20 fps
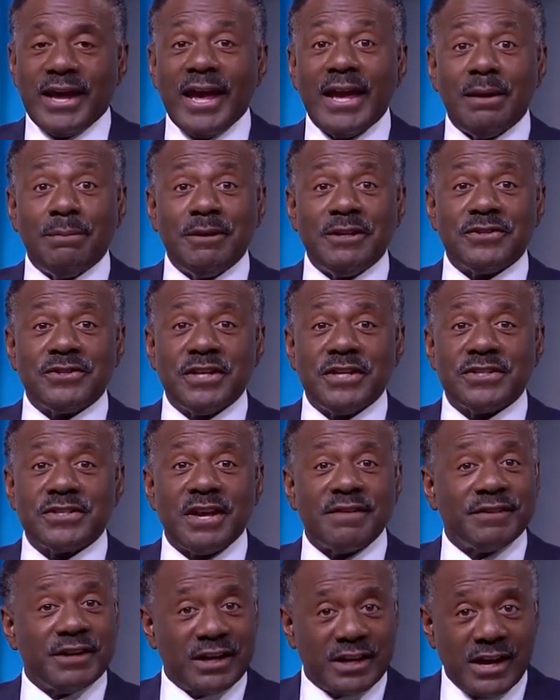A B C
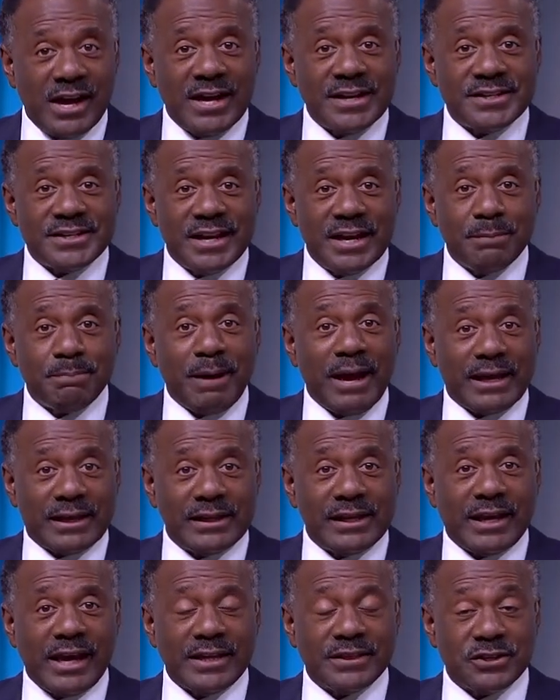seven content by
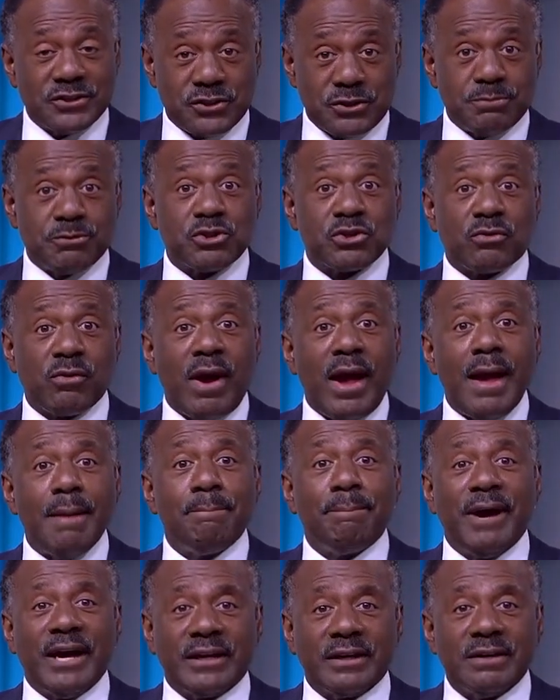clicking the
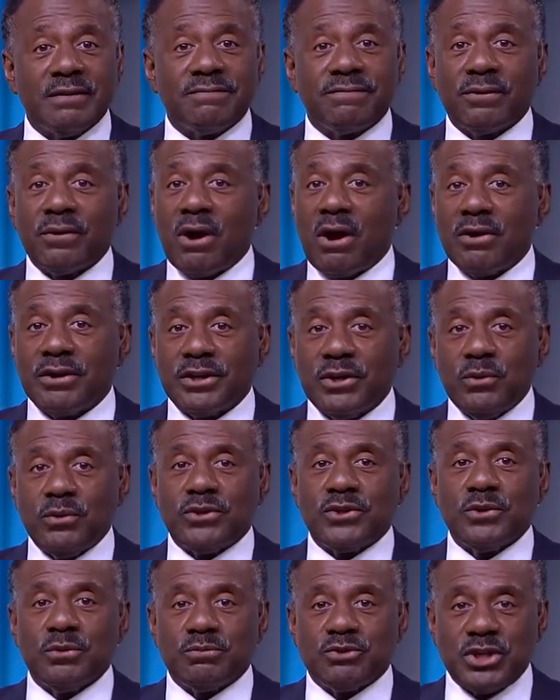subscribe button for our
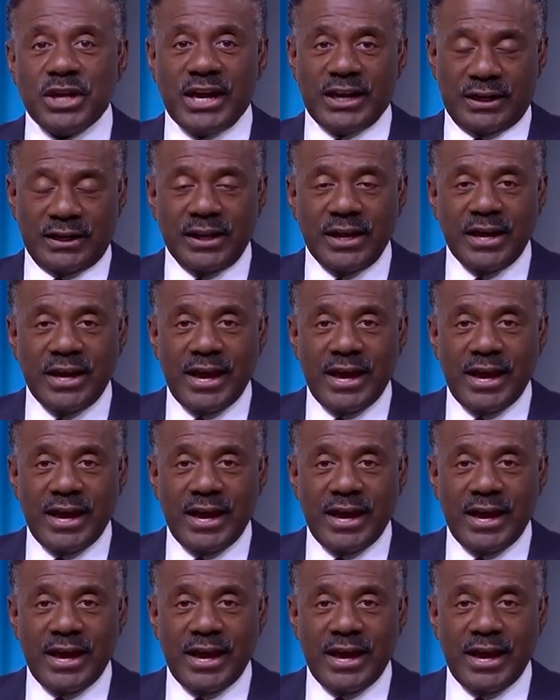YouTube channel